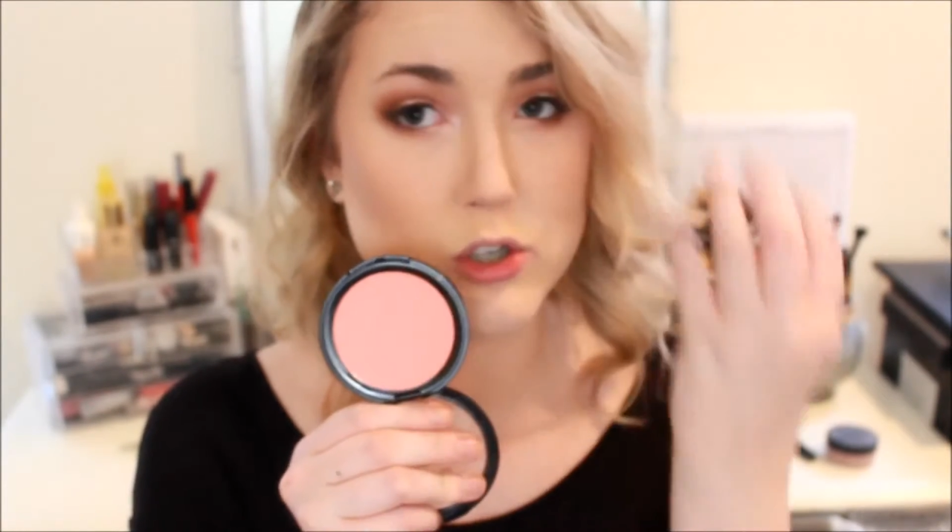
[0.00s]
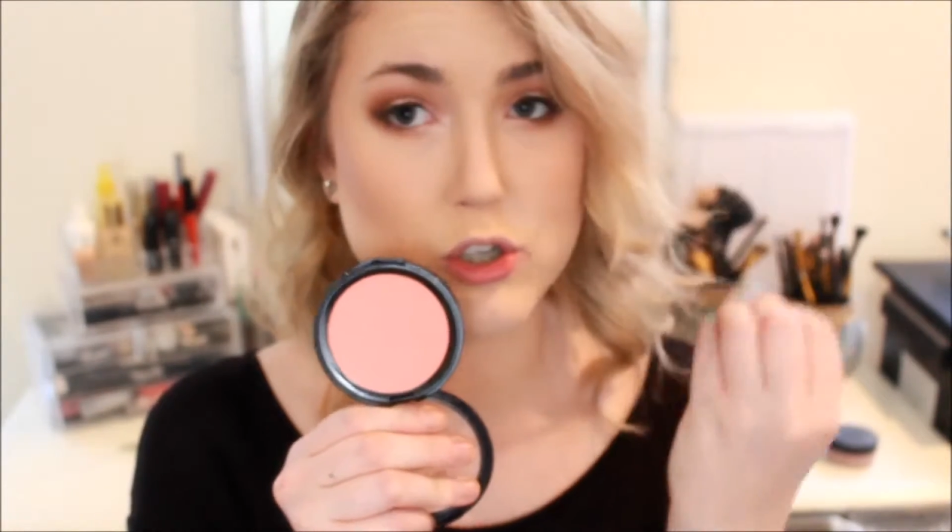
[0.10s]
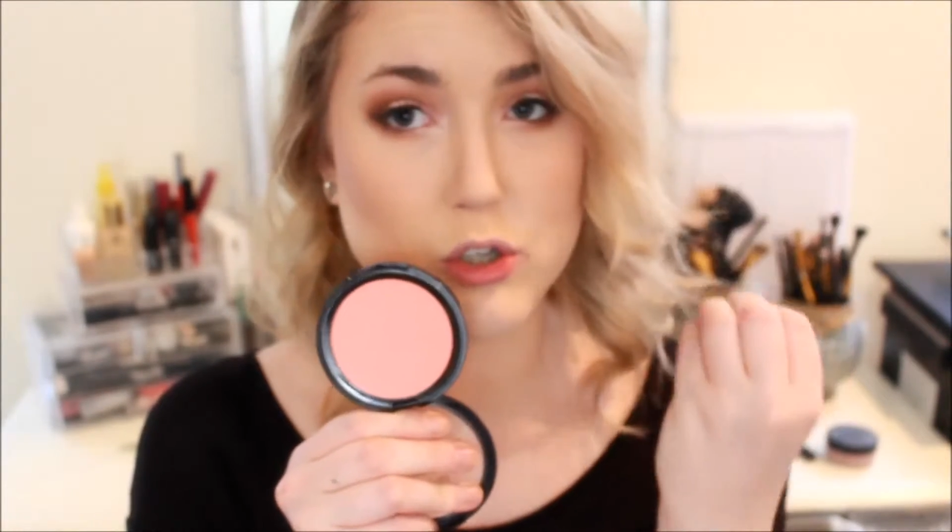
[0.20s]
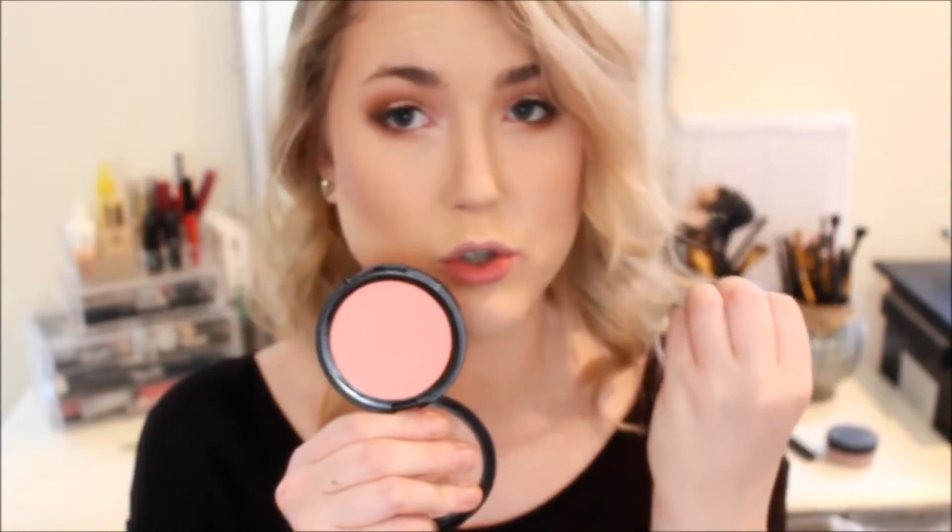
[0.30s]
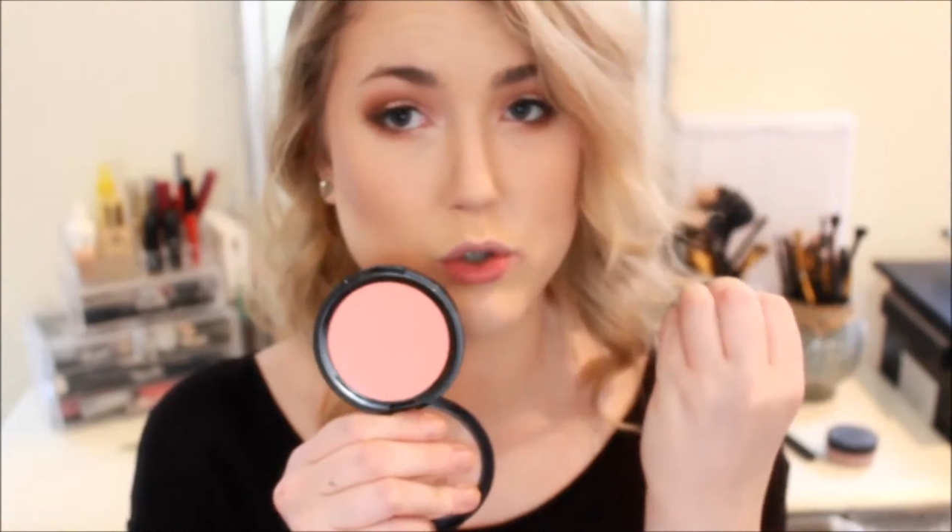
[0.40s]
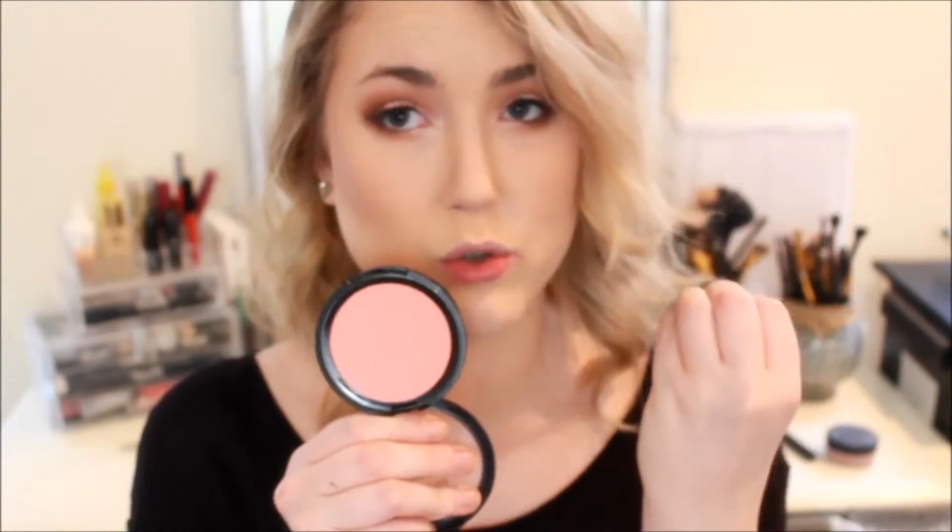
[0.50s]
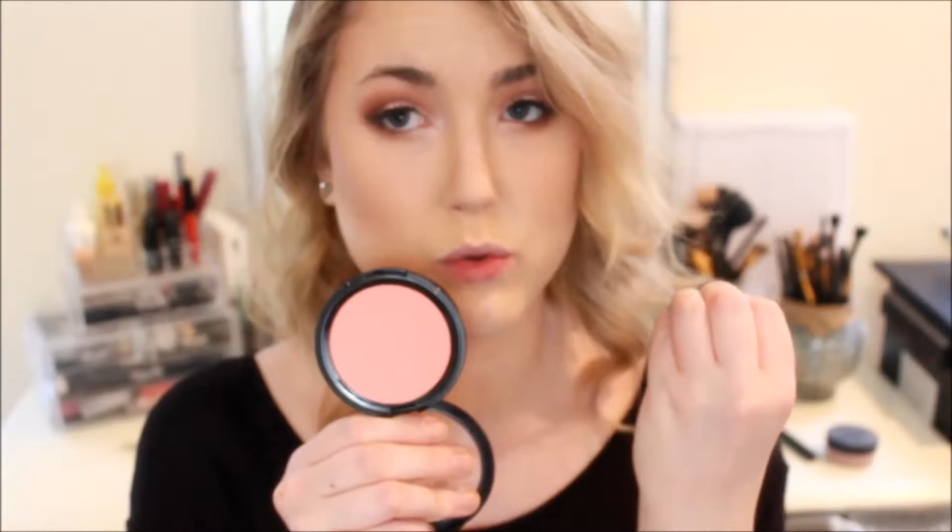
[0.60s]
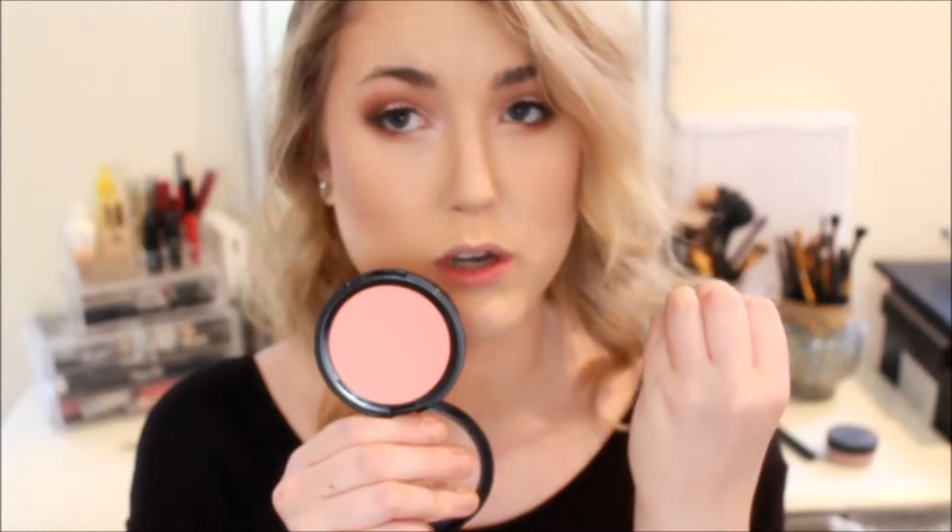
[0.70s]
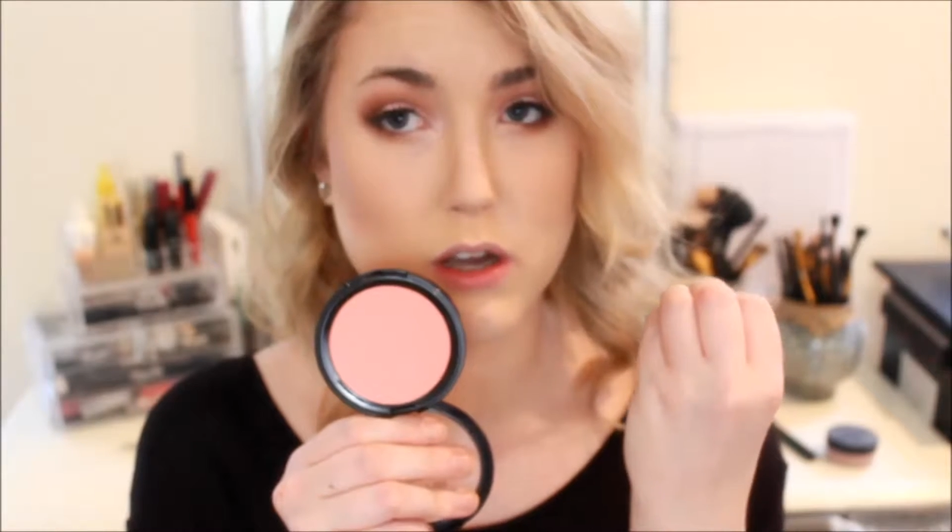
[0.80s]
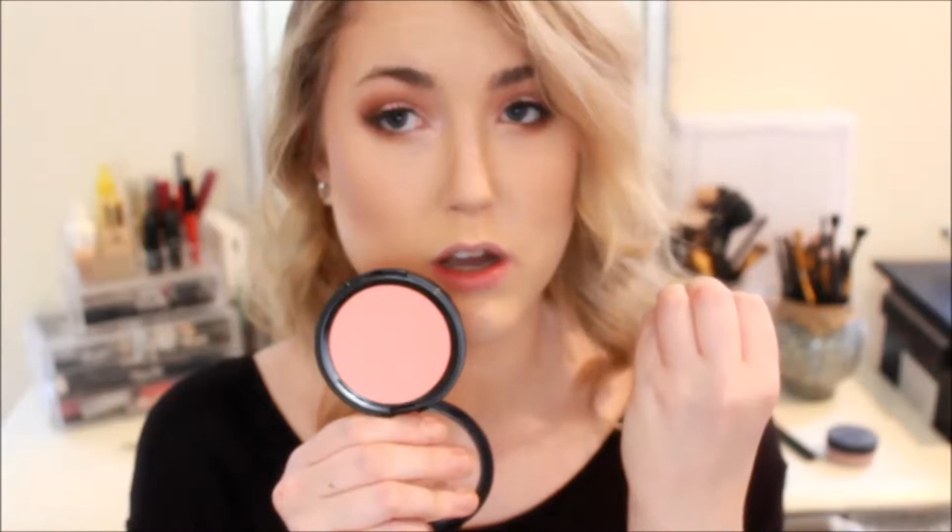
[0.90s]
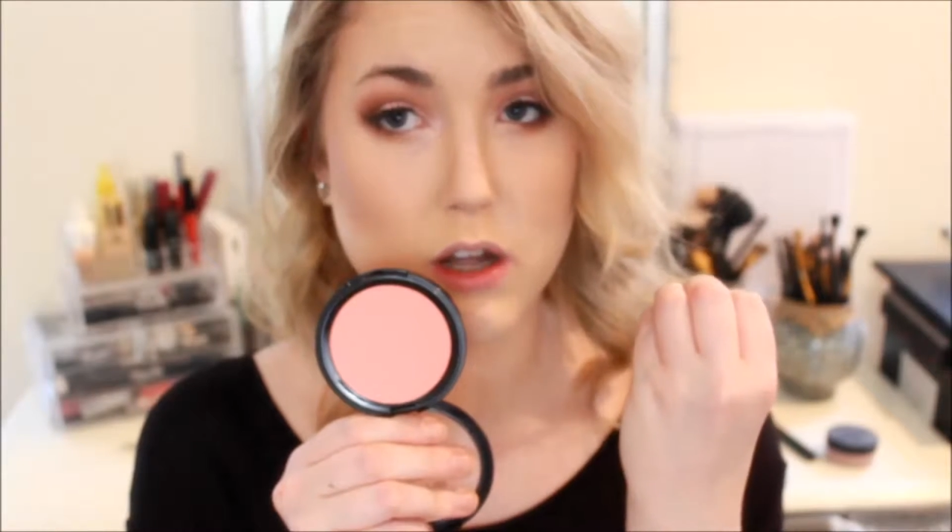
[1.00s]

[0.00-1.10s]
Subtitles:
to